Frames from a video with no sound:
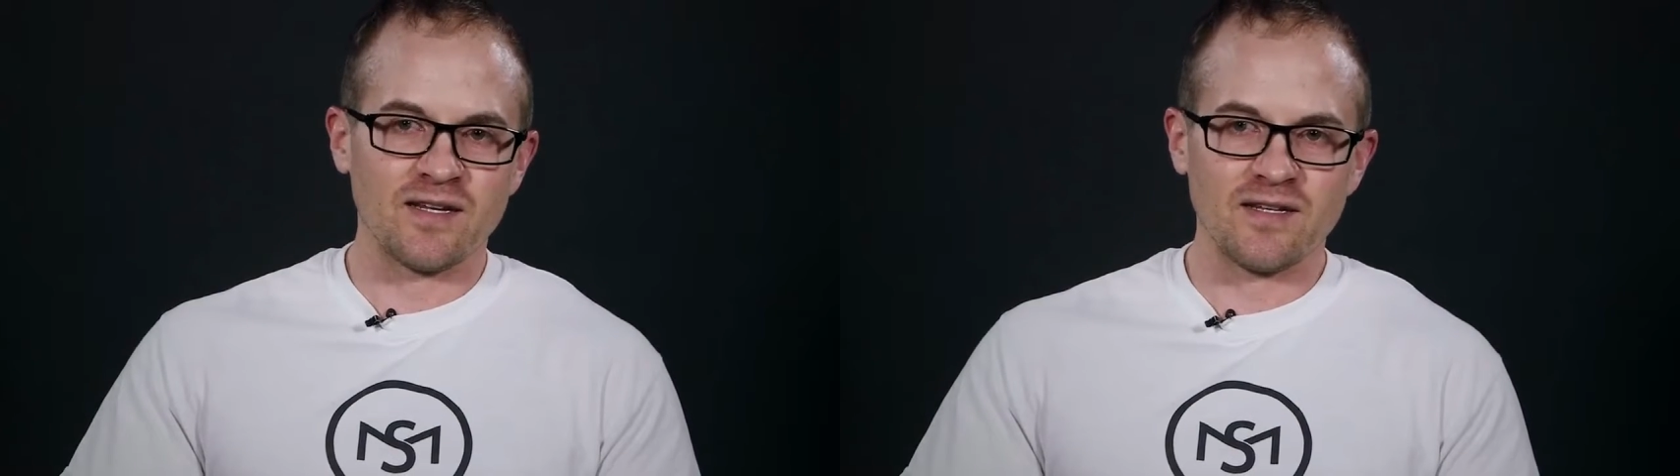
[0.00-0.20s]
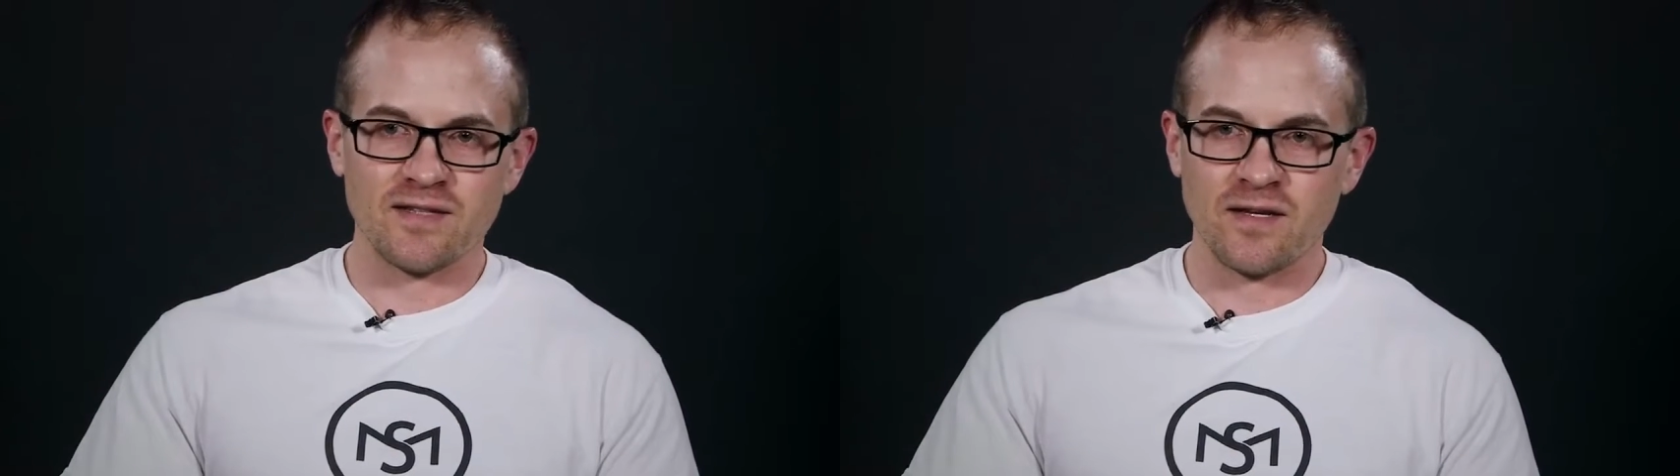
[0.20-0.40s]

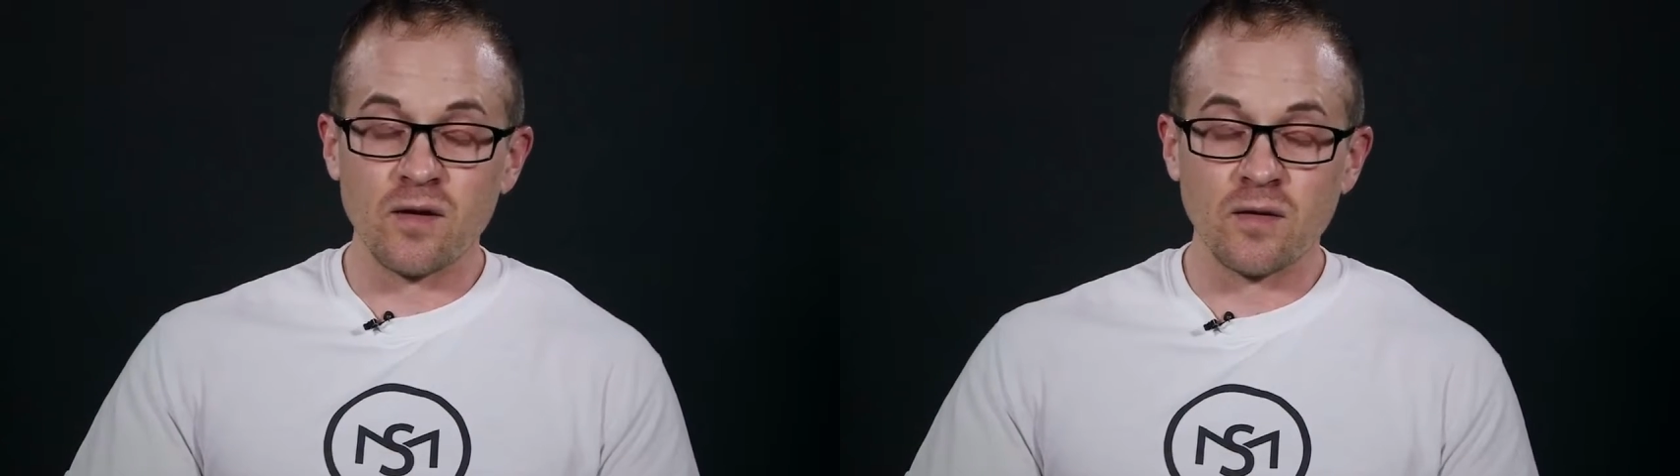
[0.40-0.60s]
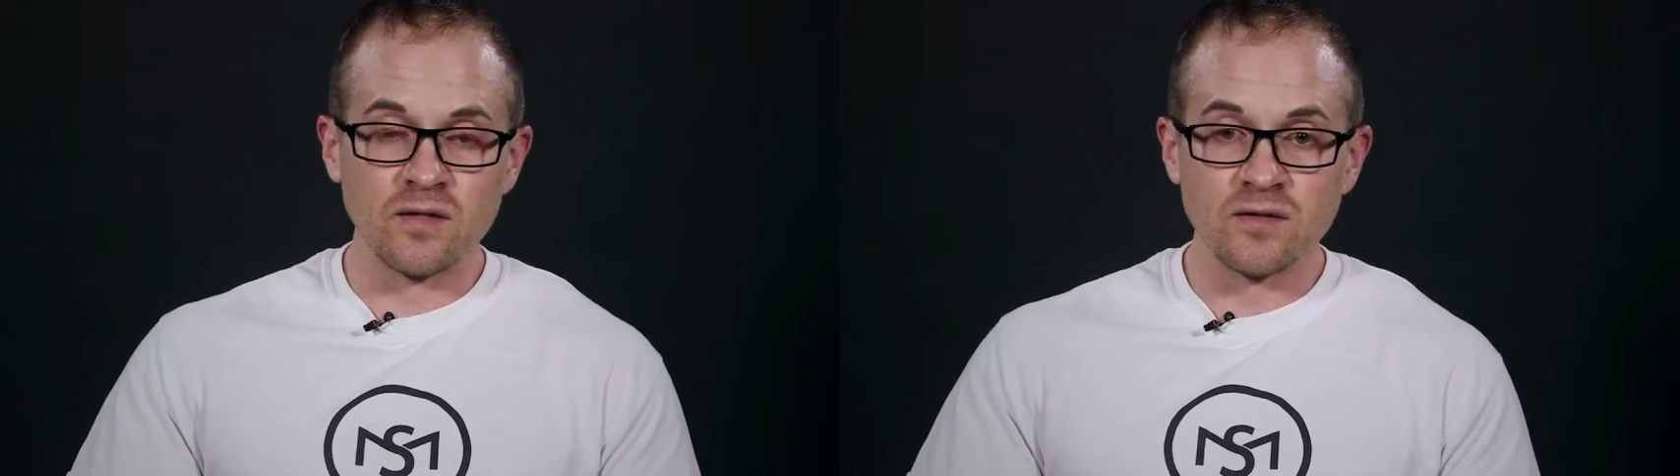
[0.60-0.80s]
He said,
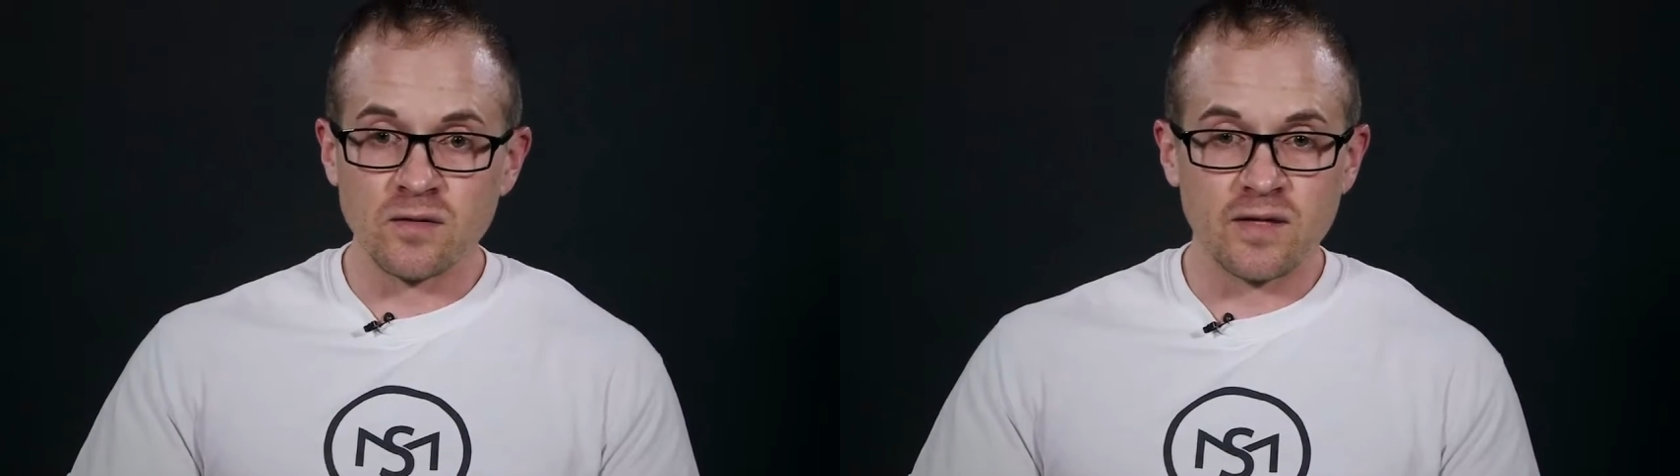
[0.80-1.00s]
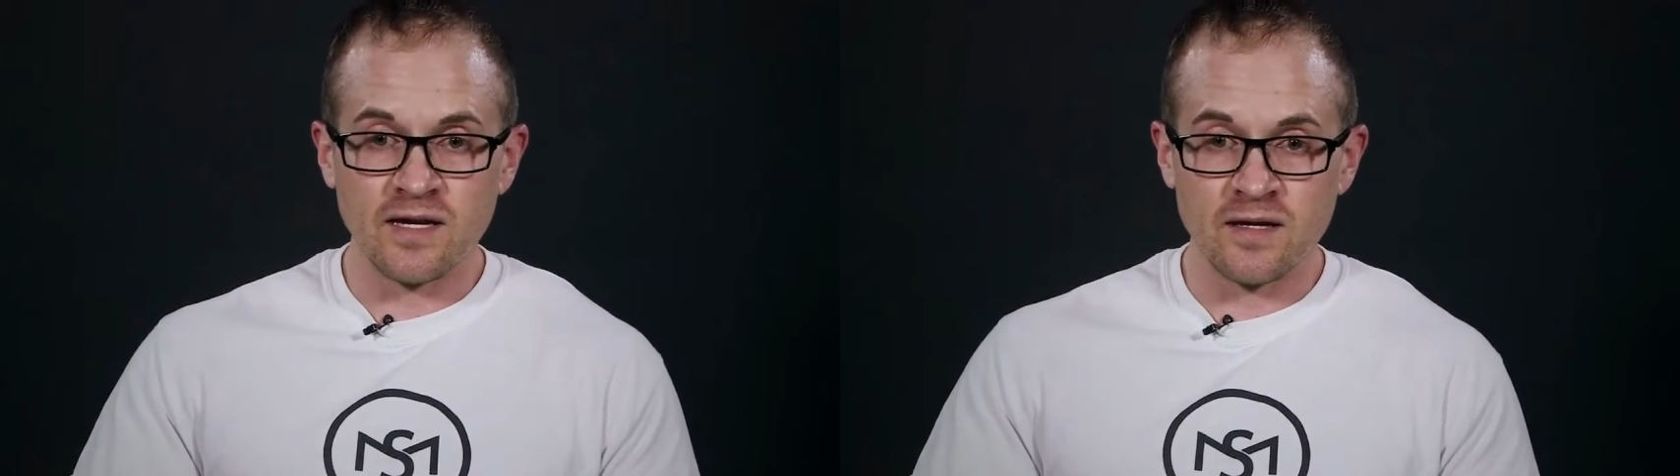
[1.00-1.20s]
oh, you
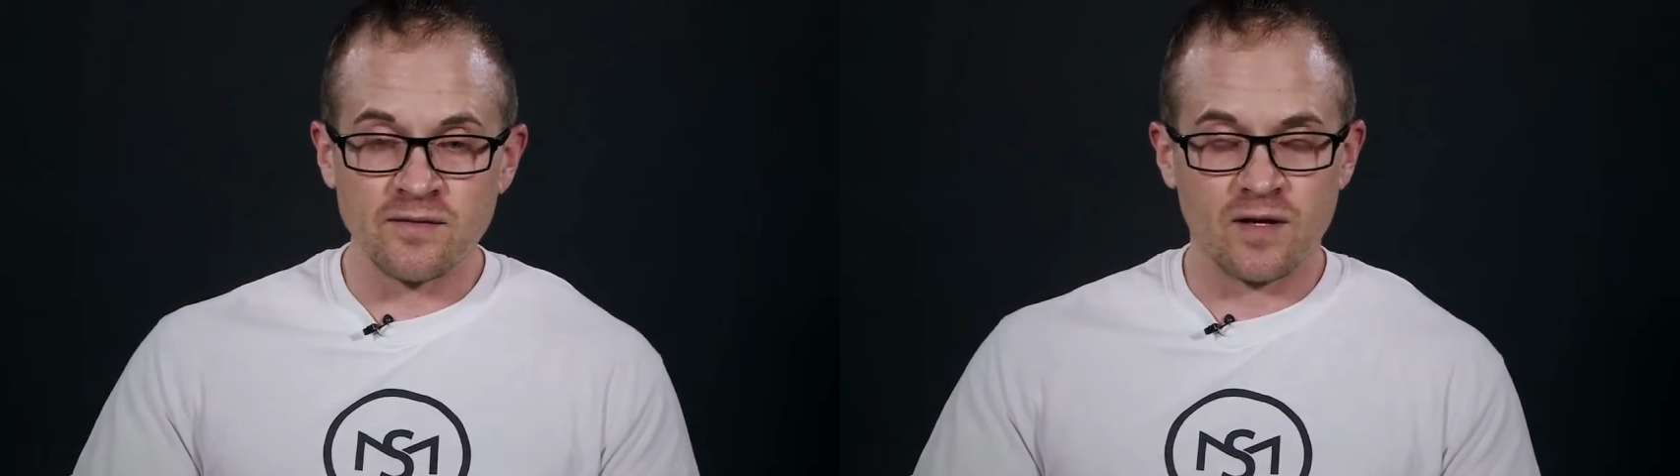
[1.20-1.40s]
don't have,